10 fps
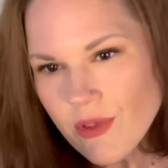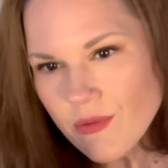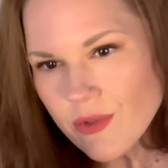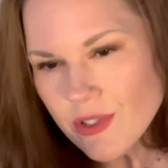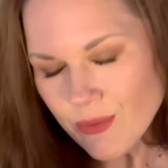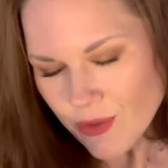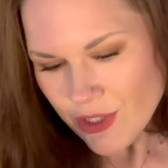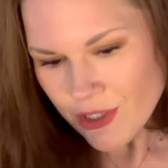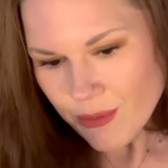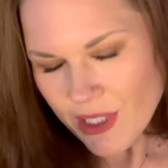For some
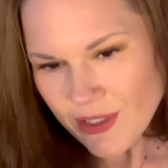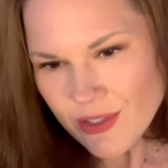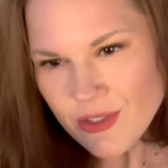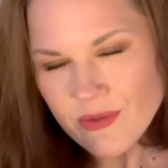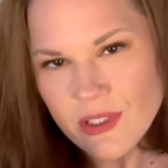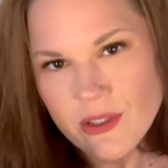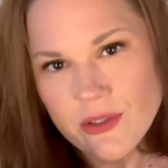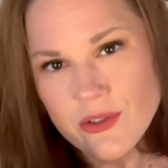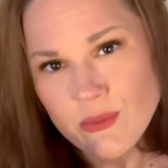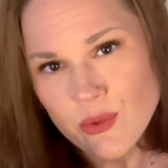reason, the passage of a year
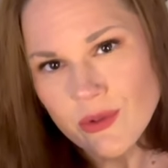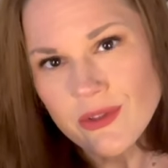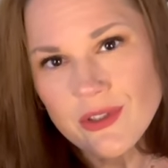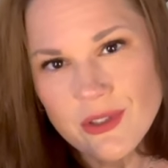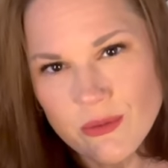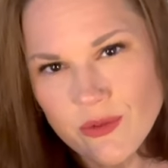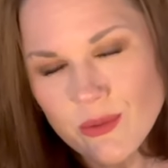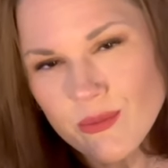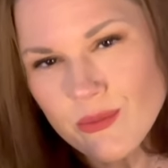is important to some of you.